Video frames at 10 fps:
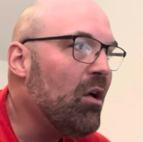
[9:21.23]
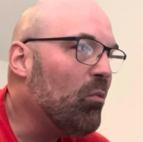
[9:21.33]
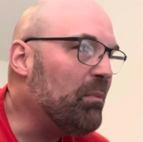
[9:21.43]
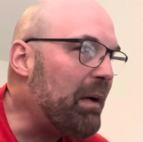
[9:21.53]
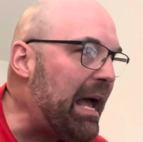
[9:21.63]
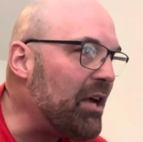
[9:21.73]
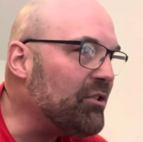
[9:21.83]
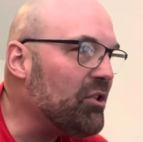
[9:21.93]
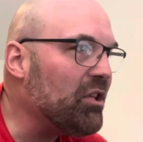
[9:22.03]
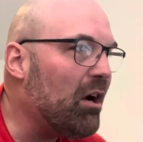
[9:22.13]
When
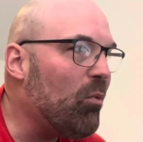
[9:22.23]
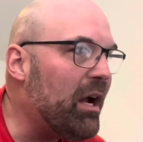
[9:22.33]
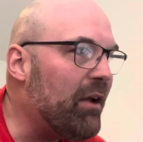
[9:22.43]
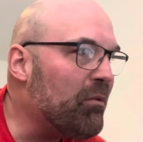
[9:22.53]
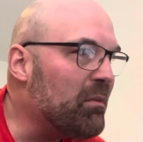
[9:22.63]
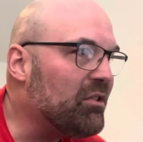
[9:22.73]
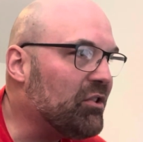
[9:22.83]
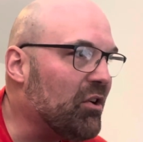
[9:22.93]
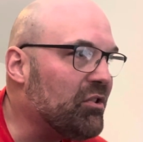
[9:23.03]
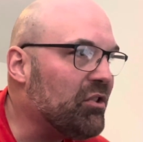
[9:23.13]
pastors are away from their
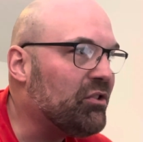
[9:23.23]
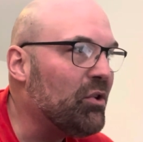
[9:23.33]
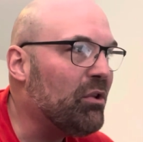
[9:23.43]
churches 2